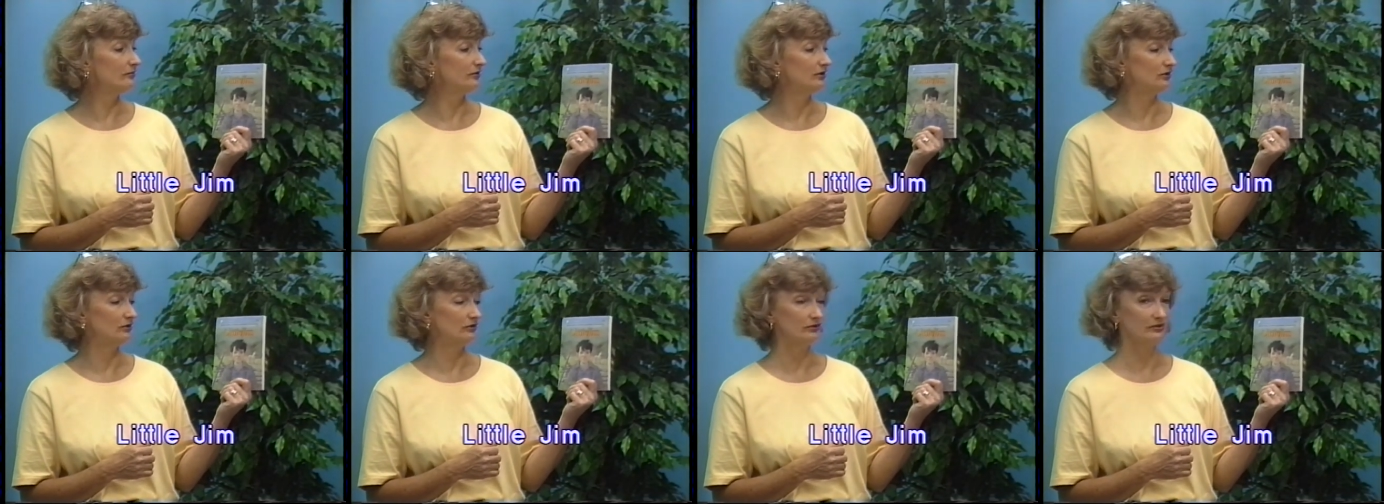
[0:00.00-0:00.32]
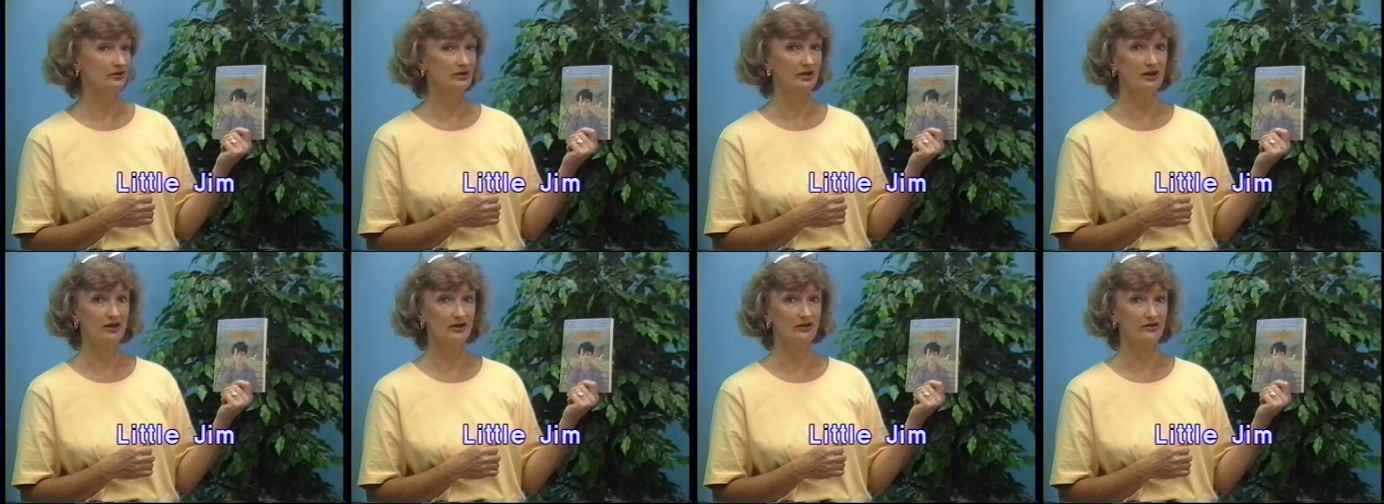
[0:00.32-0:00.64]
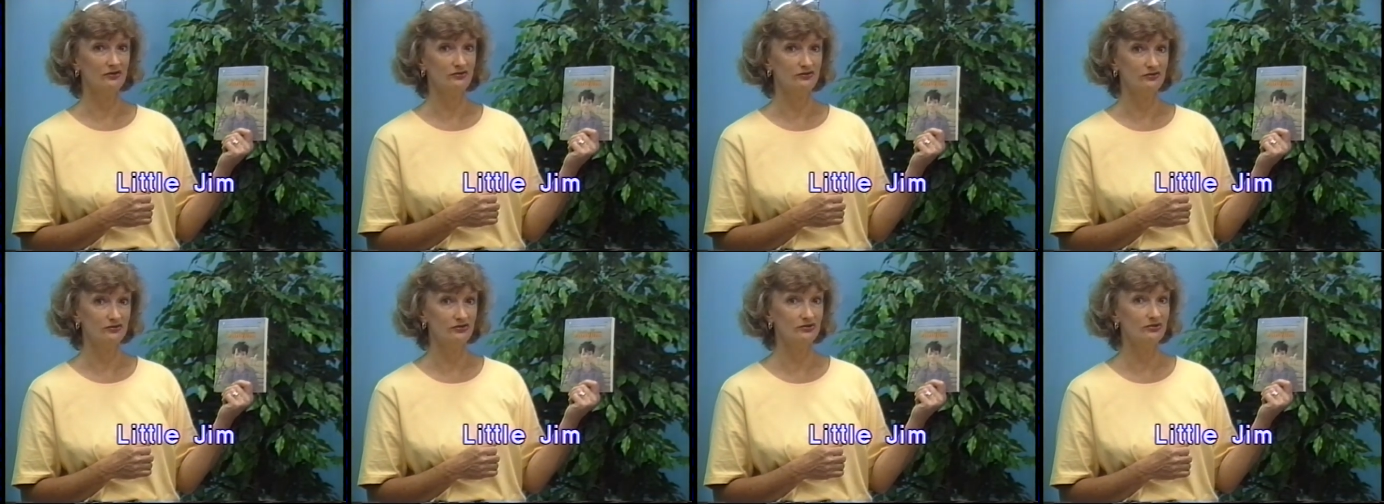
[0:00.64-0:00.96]
and learn how to
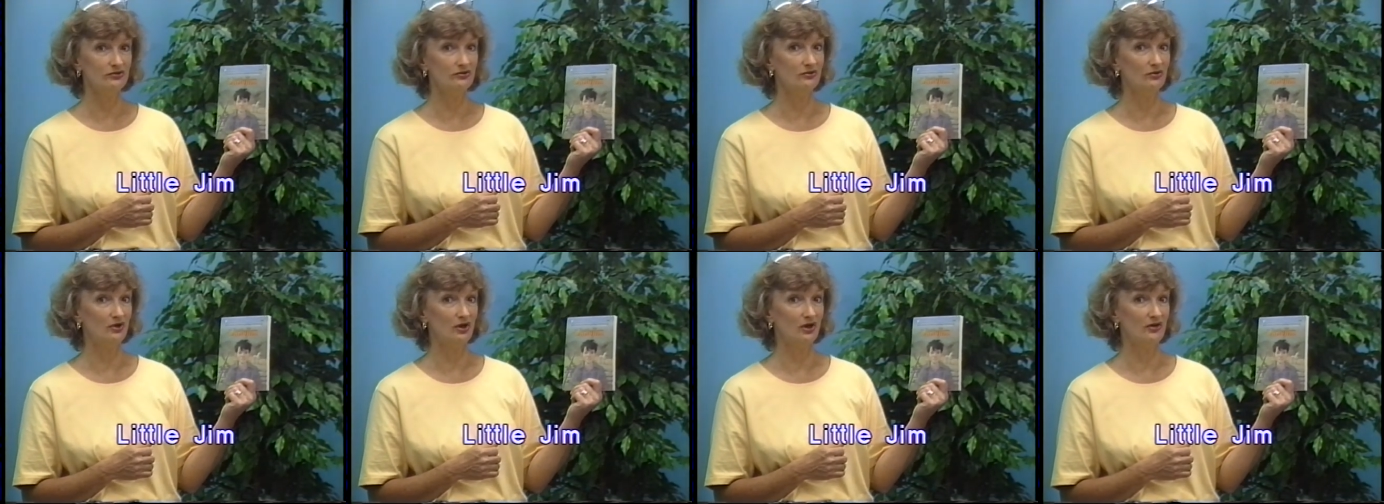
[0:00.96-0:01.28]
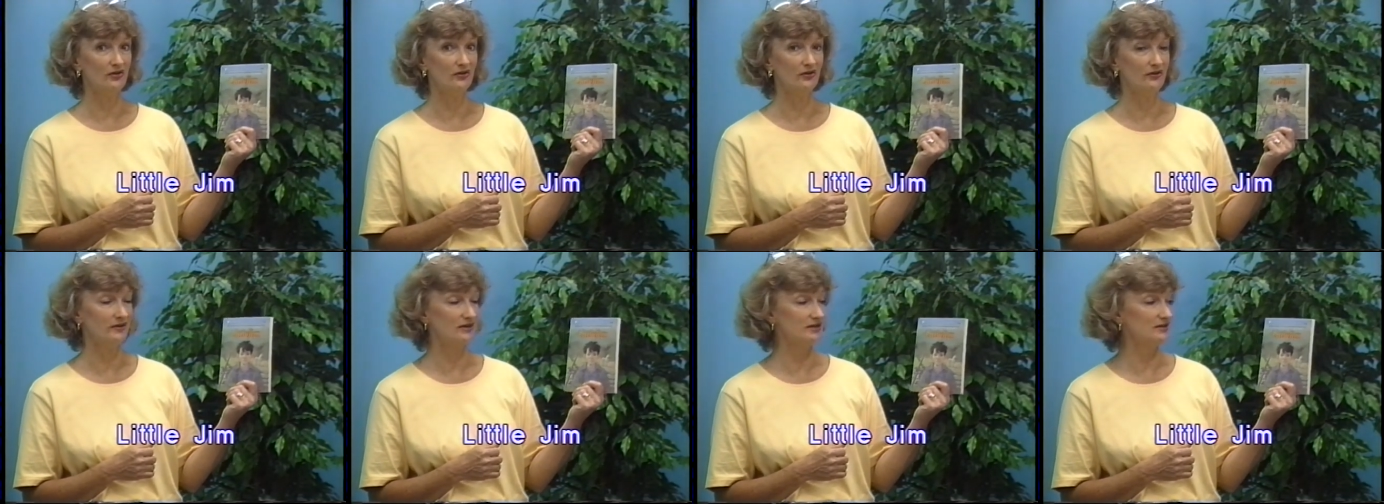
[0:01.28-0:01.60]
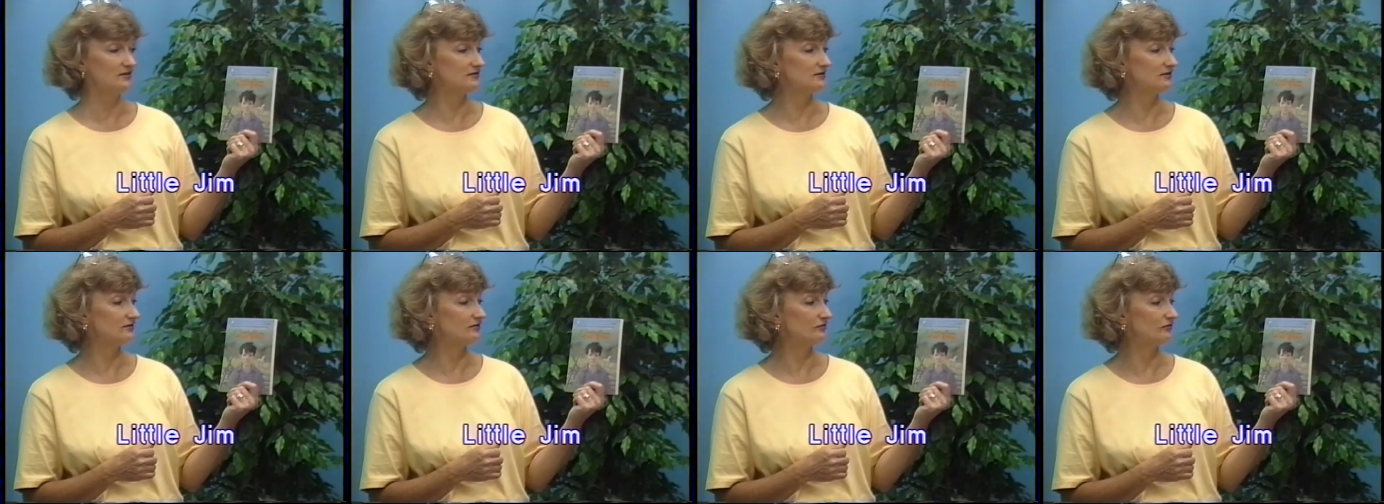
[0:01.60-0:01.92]
do all the
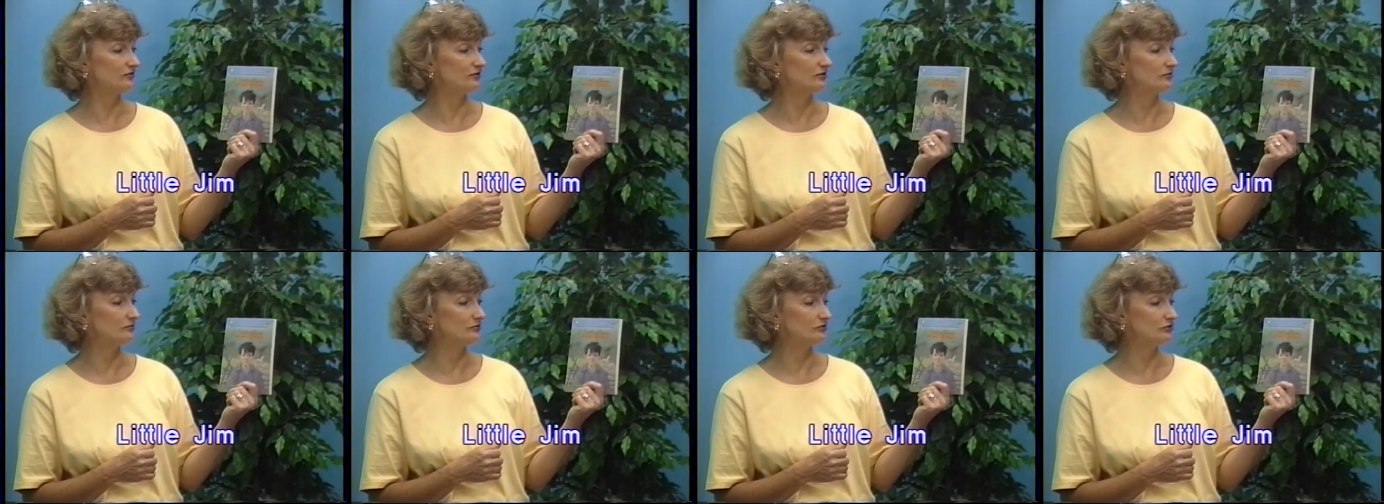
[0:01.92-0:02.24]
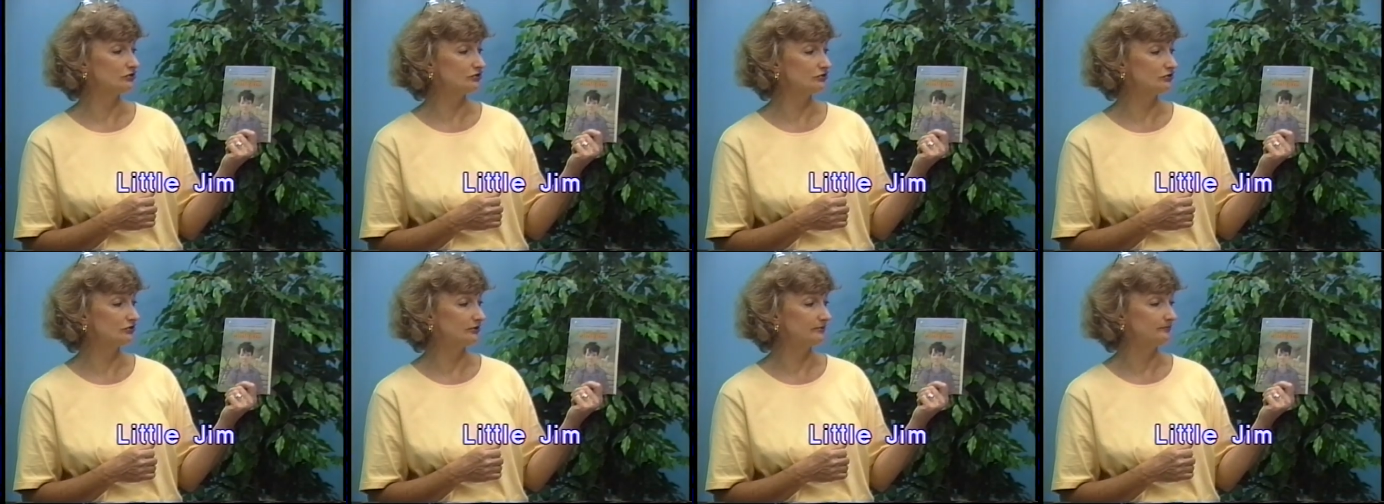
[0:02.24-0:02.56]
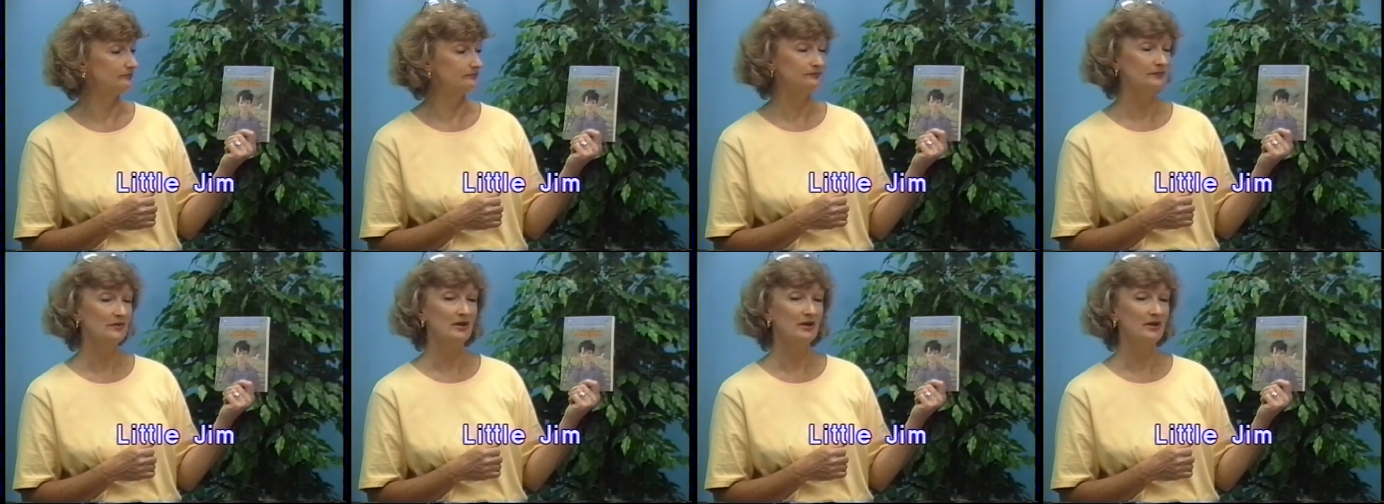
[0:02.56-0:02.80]
things that a farmer should.